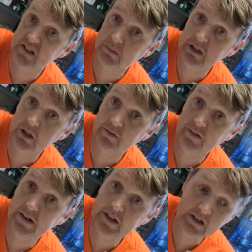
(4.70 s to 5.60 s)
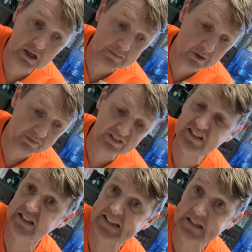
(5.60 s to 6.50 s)
something that I've found out. I've
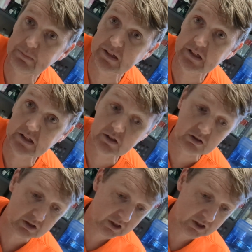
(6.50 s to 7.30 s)
recently been